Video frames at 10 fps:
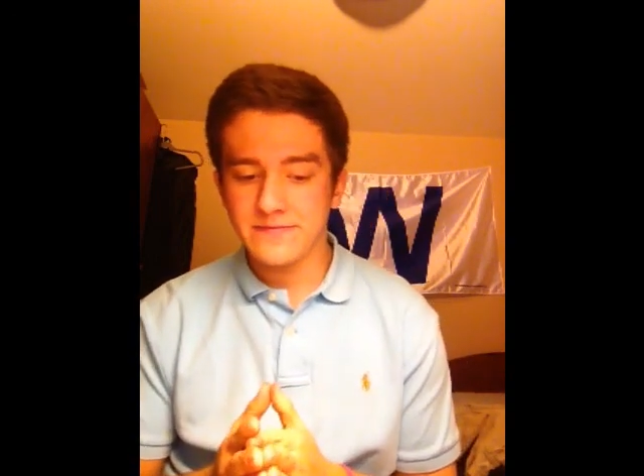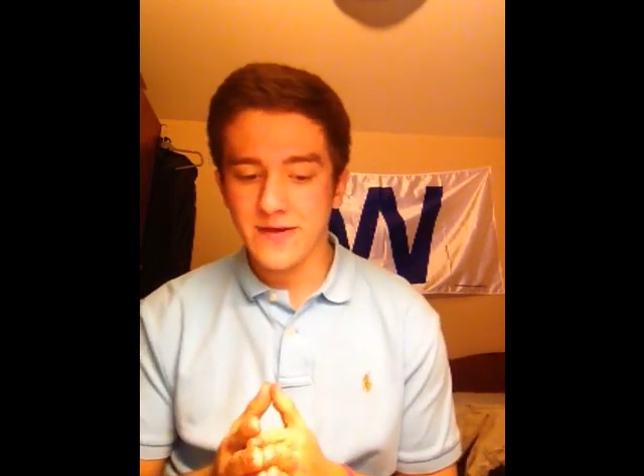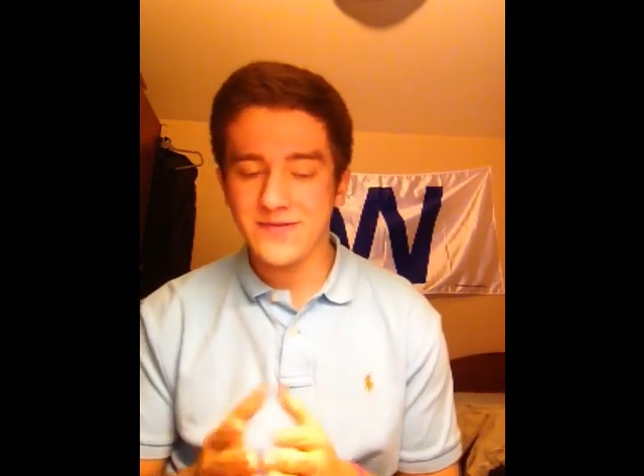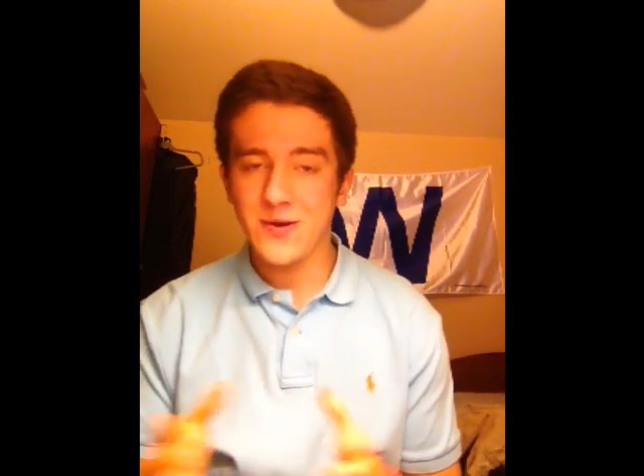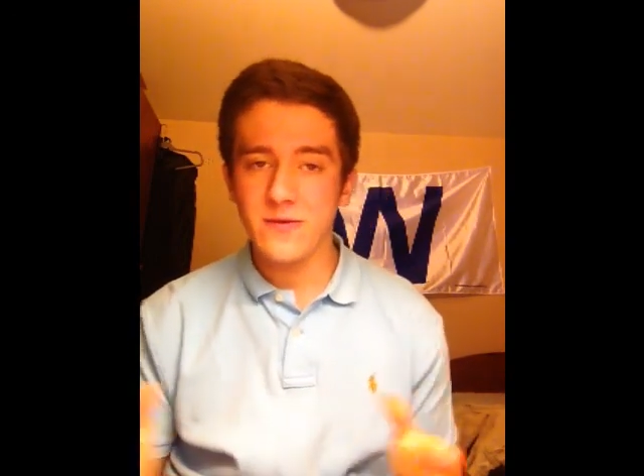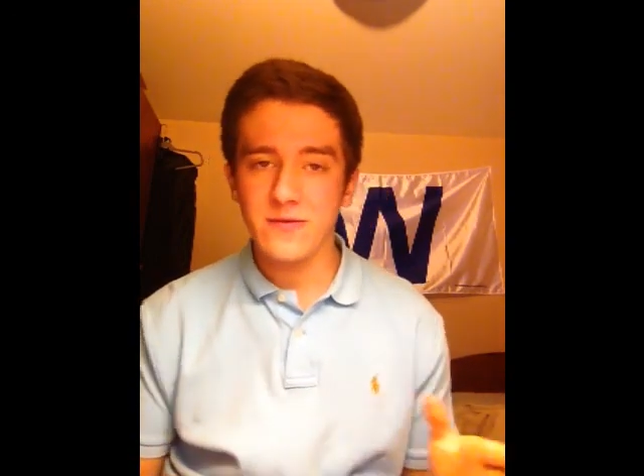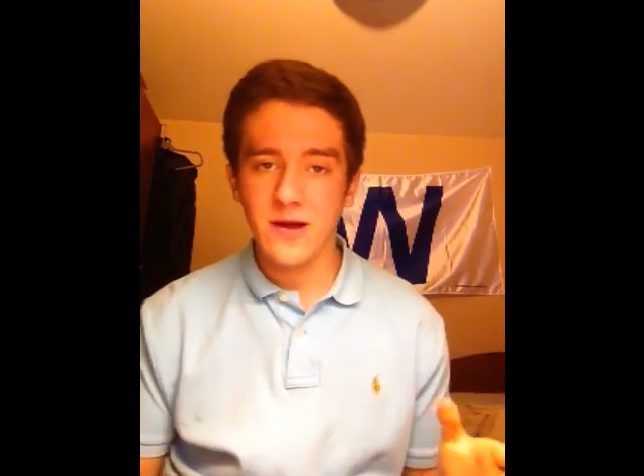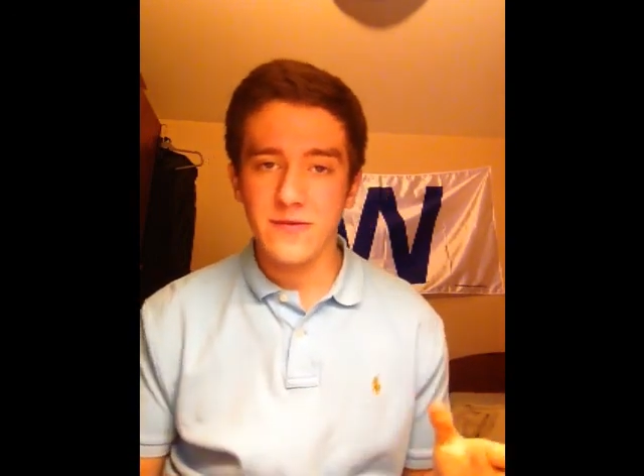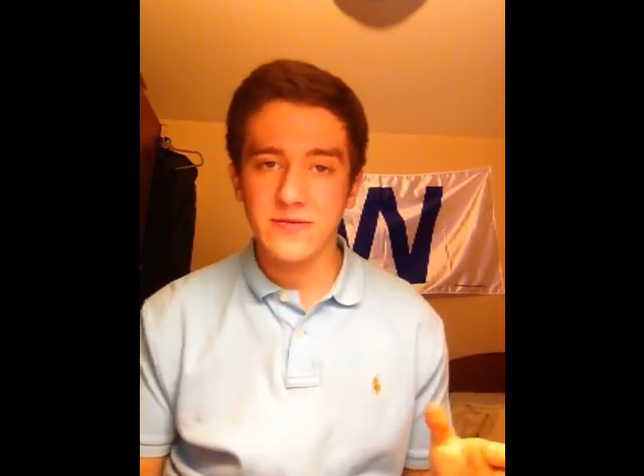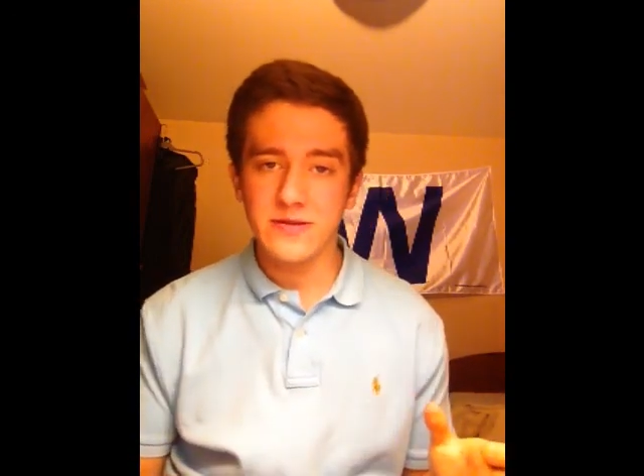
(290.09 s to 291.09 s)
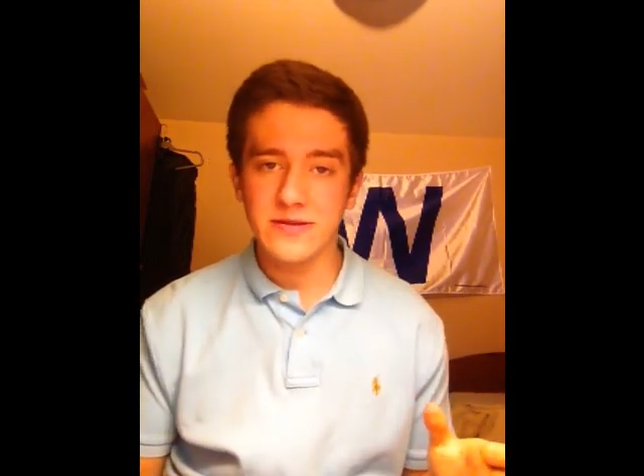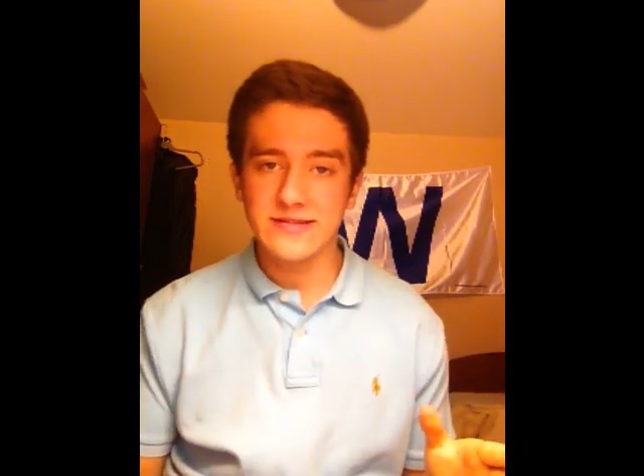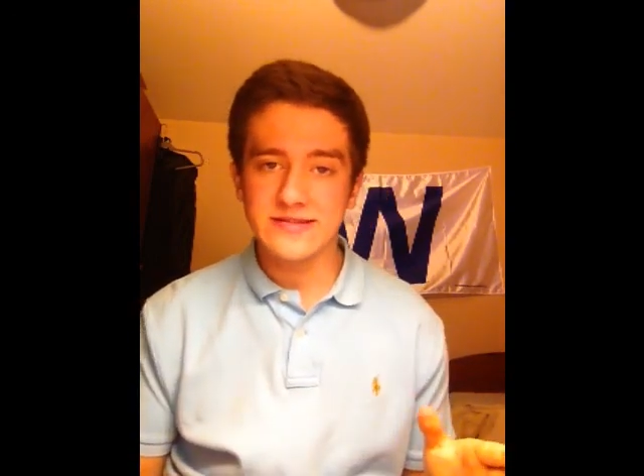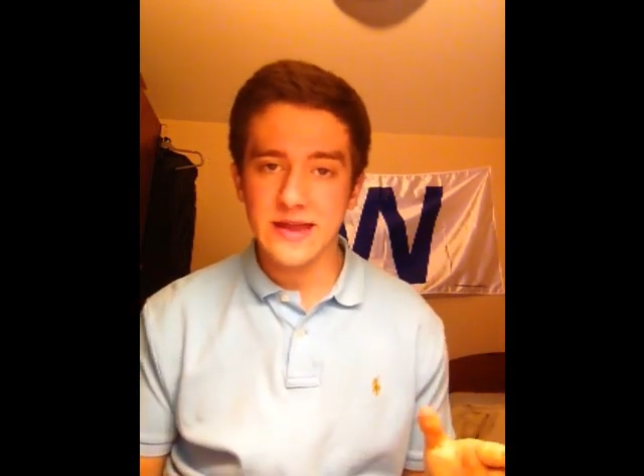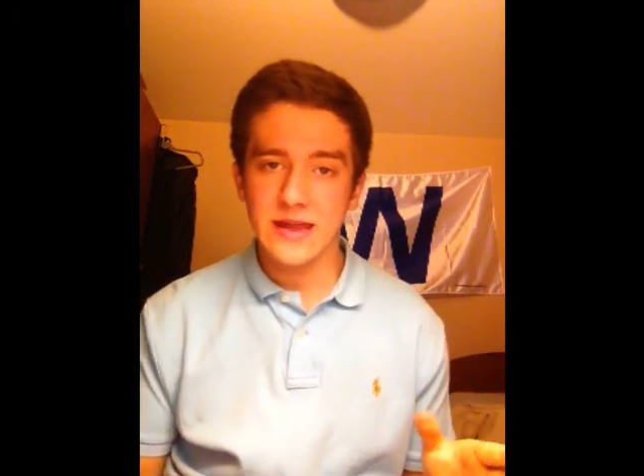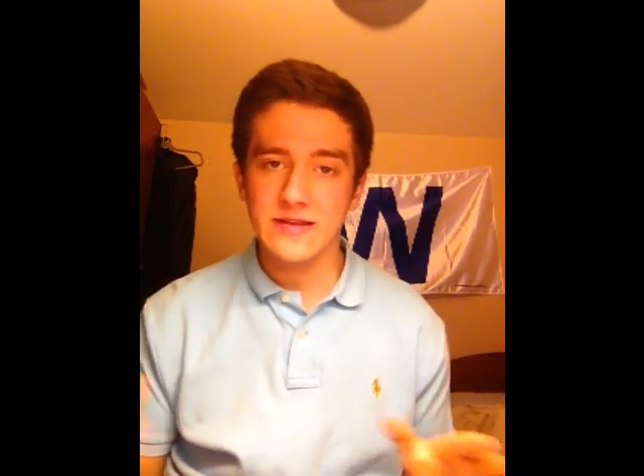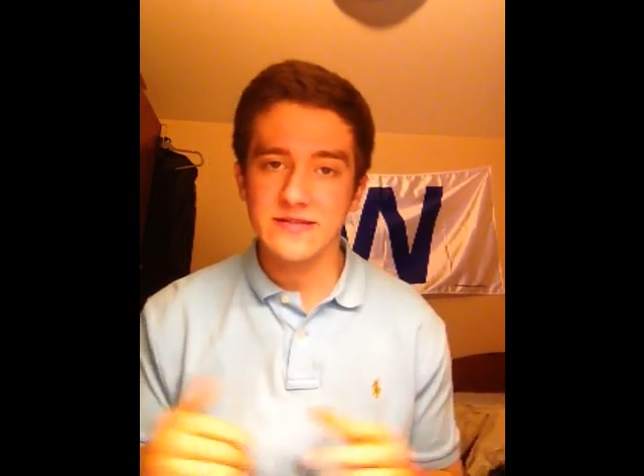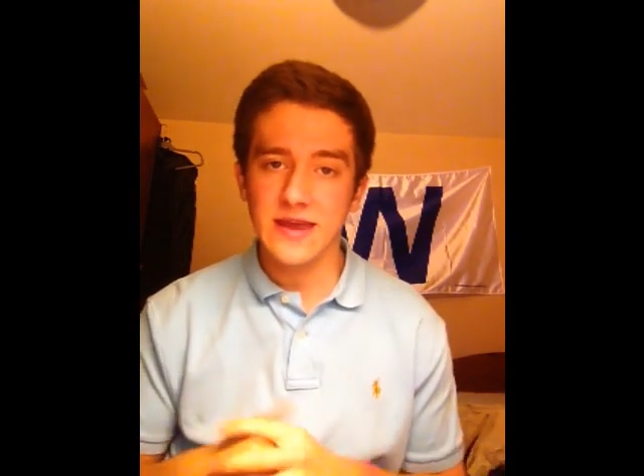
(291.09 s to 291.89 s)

few of the steaks